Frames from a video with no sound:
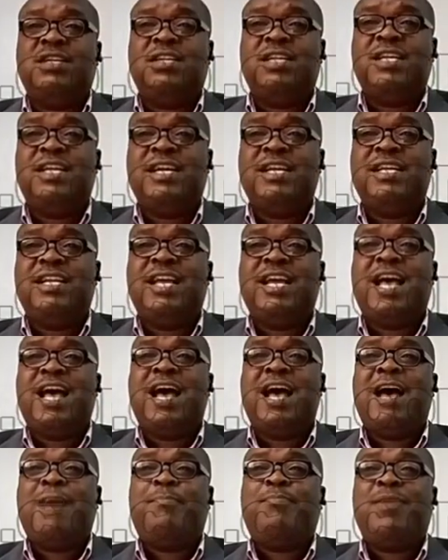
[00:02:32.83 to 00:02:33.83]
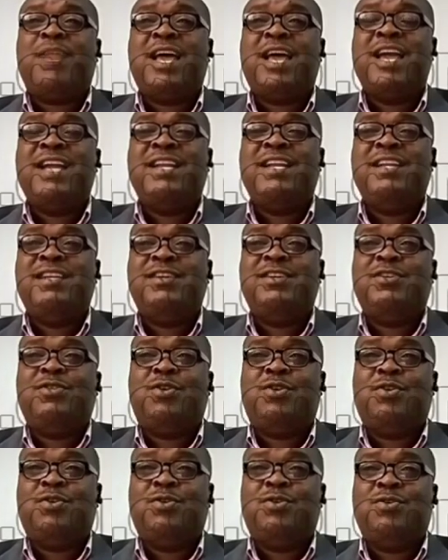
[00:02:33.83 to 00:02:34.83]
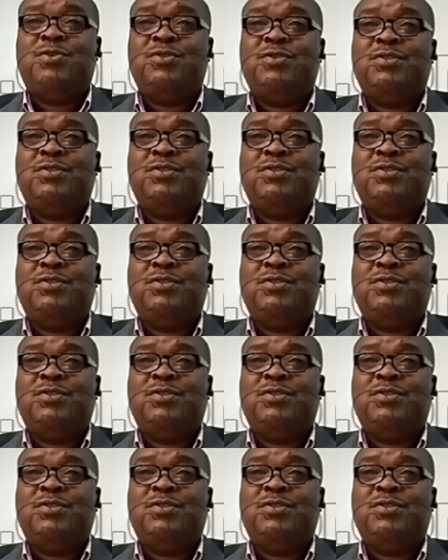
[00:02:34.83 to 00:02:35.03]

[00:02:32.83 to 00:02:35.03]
then they are applying the wrong